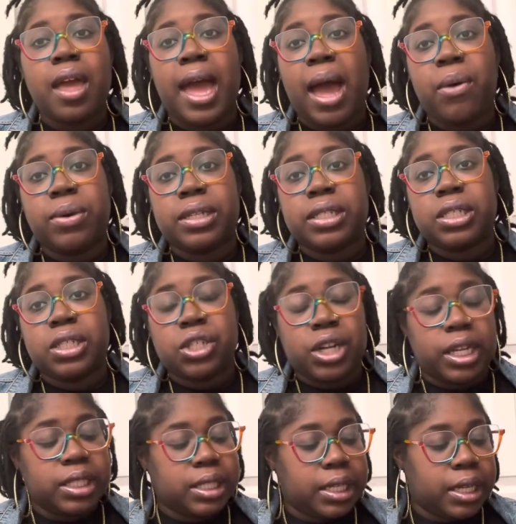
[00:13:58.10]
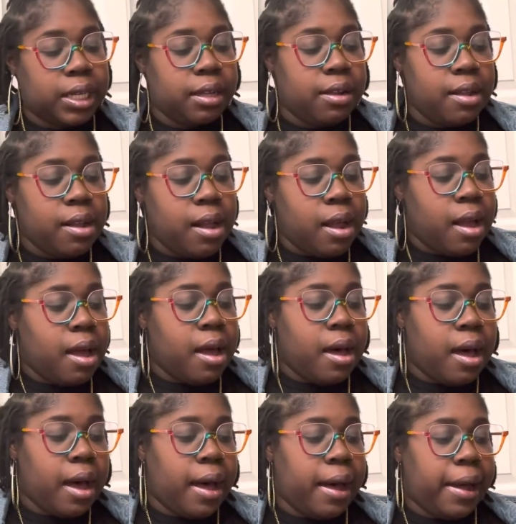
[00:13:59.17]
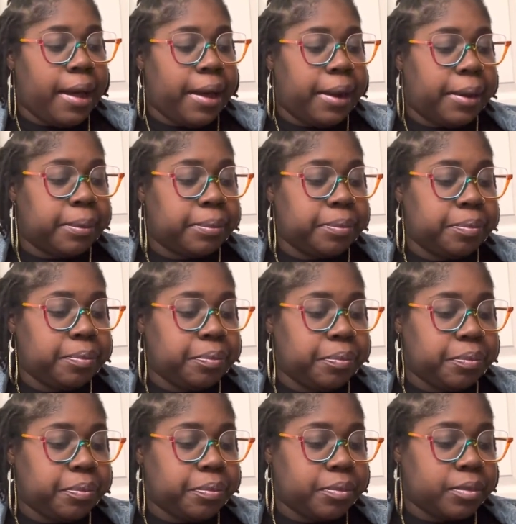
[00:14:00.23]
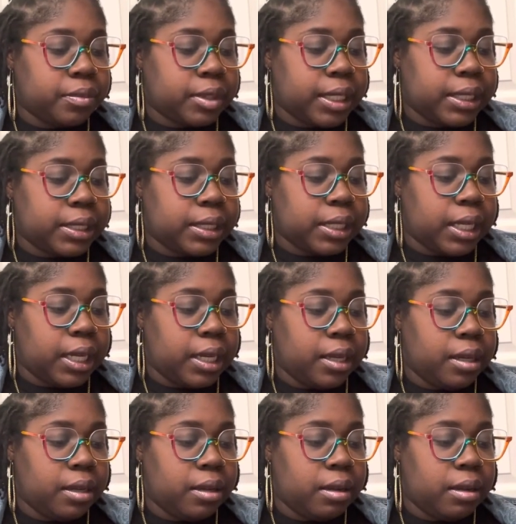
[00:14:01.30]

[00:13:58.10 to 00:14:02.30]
I wouldn't suggest it. Let's see.